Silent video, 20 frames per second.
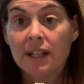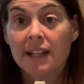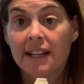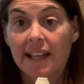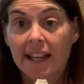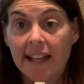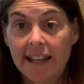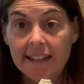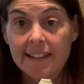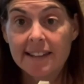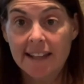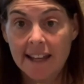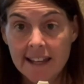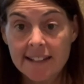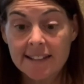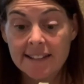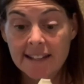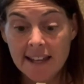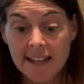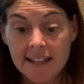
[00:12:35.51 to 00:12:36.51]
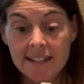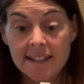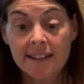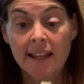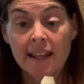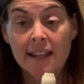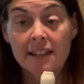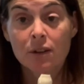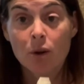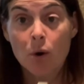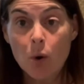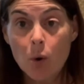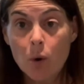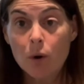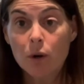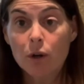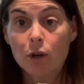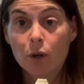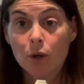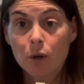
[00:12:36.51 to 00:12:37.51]
eighth, eighth,
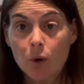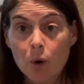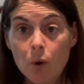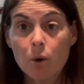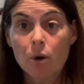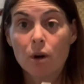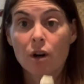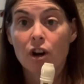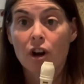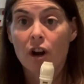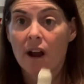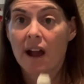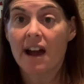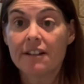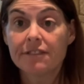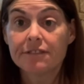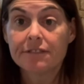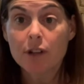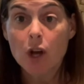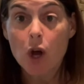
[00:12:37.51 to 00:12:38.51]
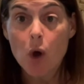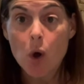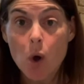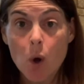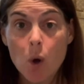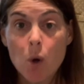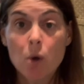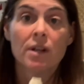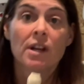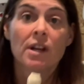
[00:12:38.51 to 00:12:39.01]
quarter, half note,